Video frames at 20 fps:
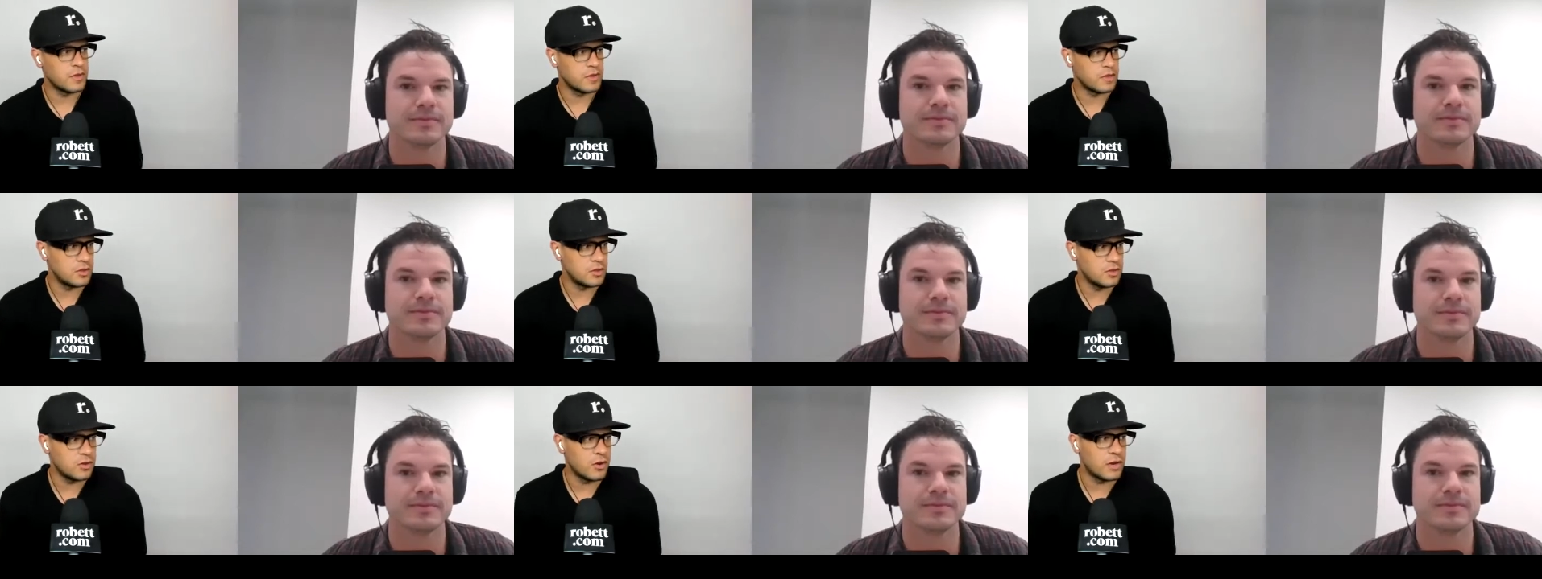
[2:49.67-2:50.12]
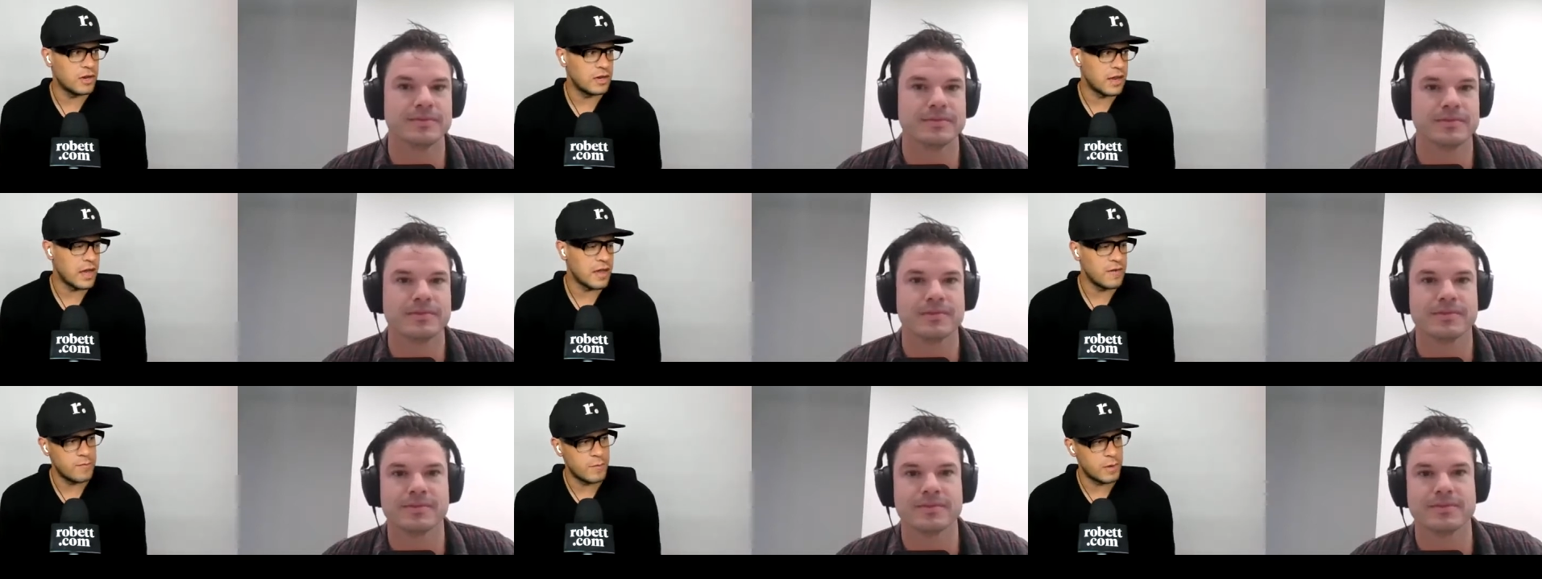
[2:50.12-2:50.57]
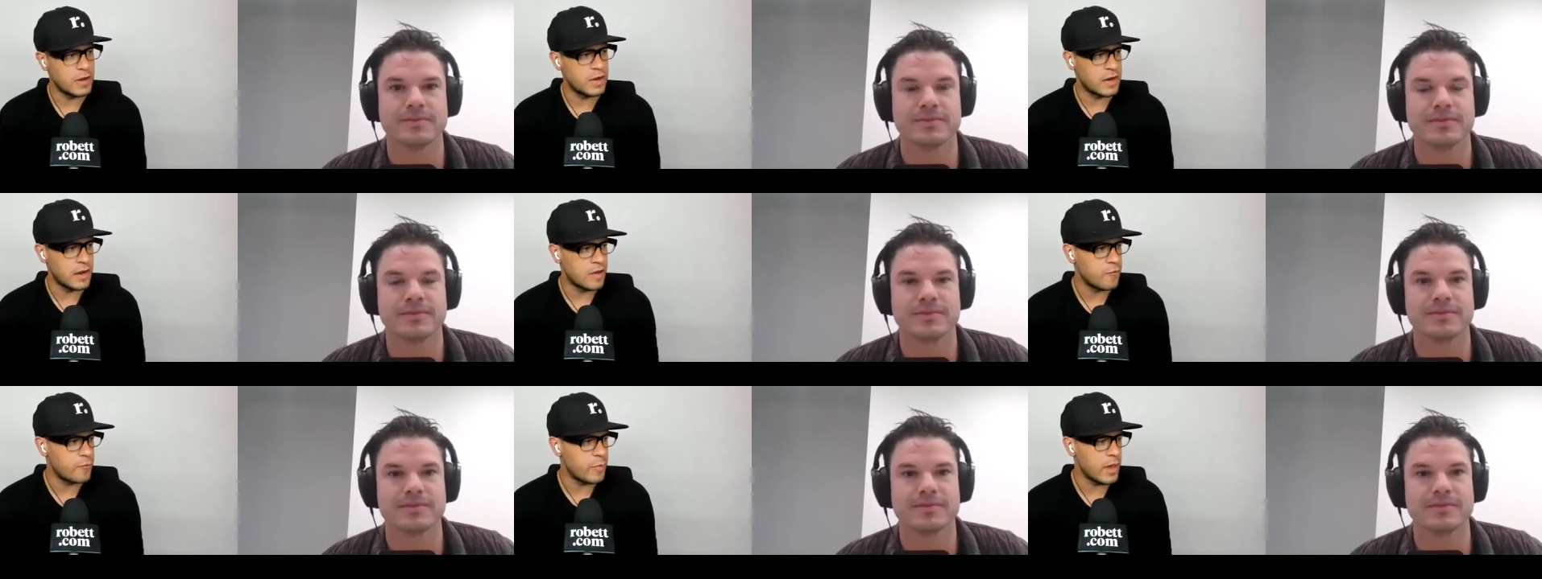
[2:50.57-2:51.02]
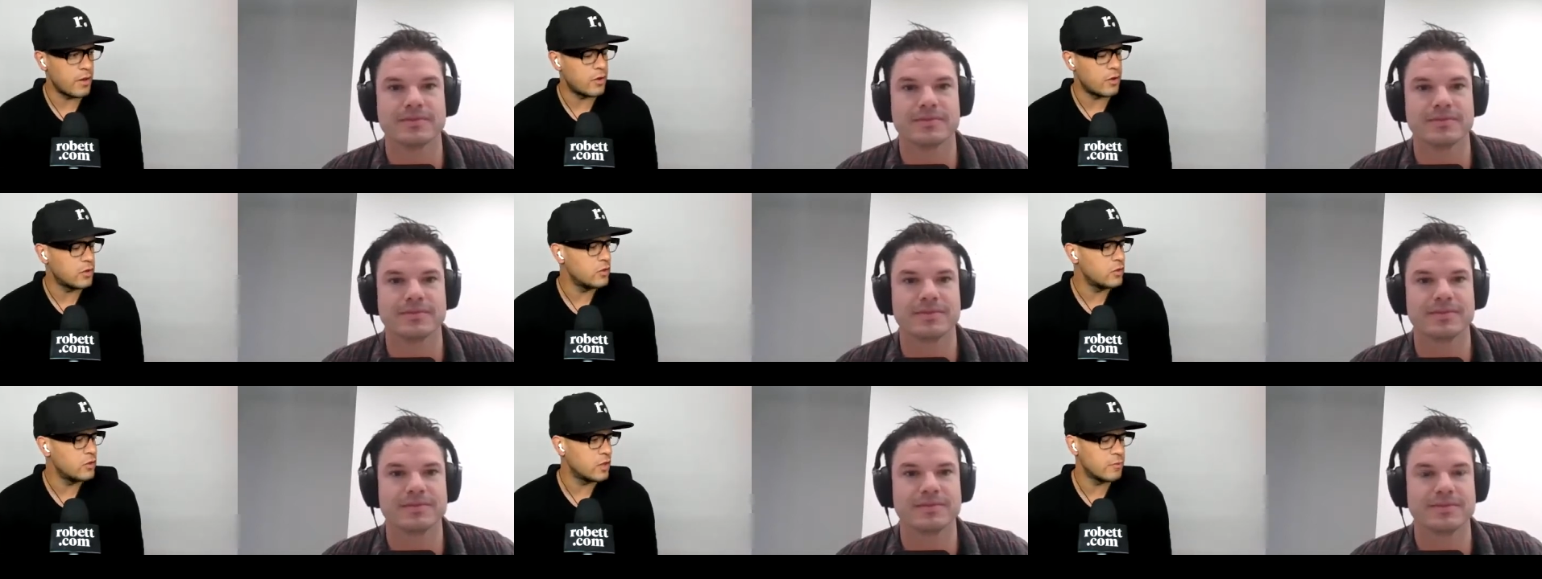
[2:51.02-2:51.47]
Speaker 1: you don't need to have money to have power
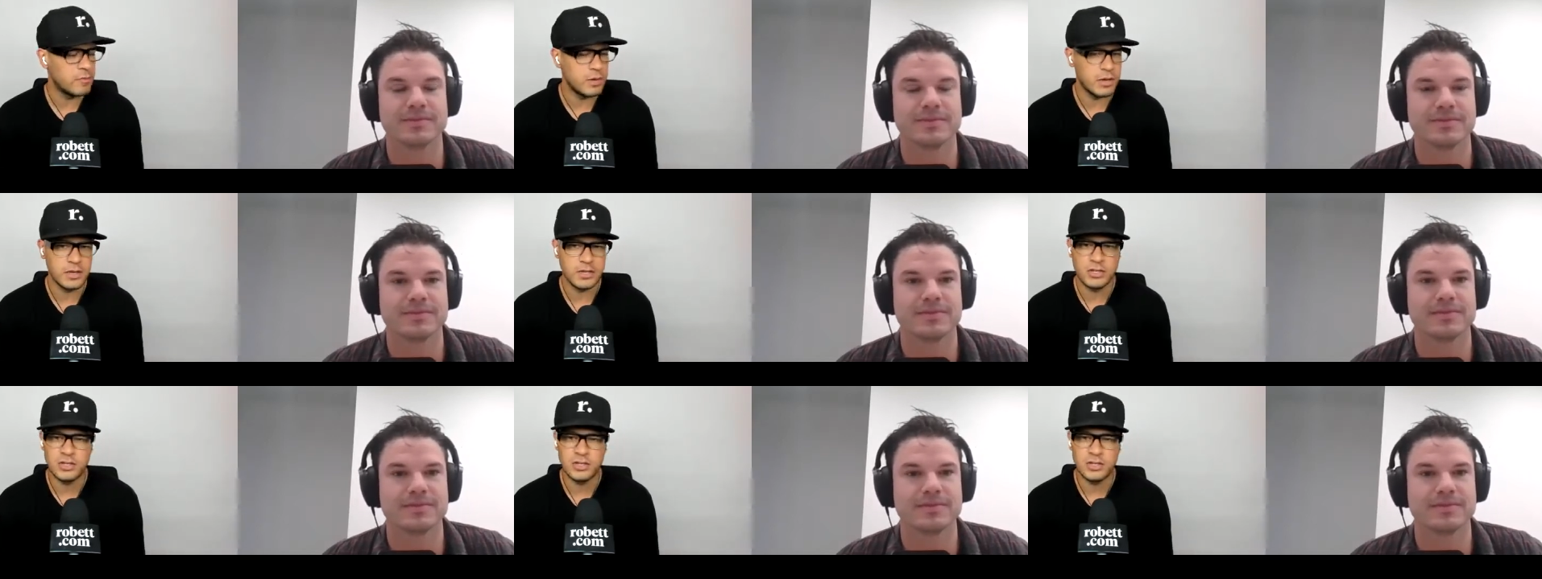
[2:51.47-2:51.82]
you can be